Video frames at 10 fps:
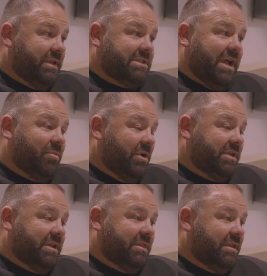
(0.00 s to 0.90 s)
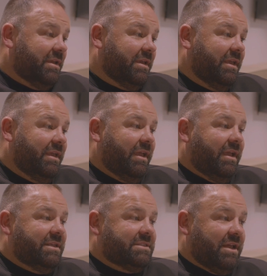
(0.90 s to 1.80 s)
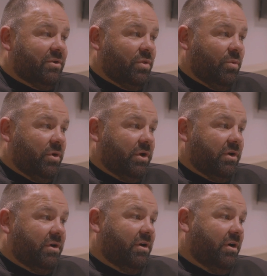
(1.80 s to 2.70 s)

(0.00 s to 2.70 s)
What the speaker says: It's hard work to get there, and he's done all the work